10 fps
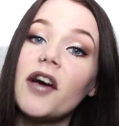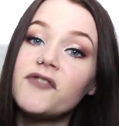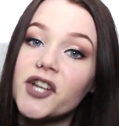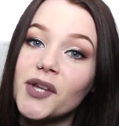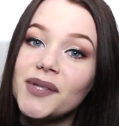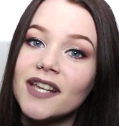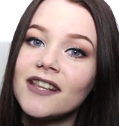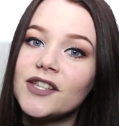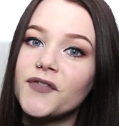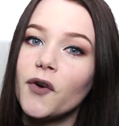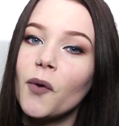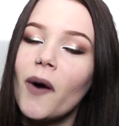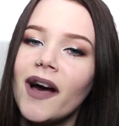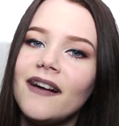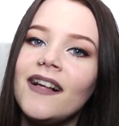after using this for a
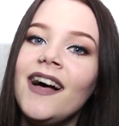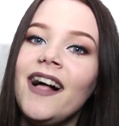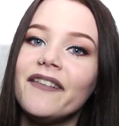while,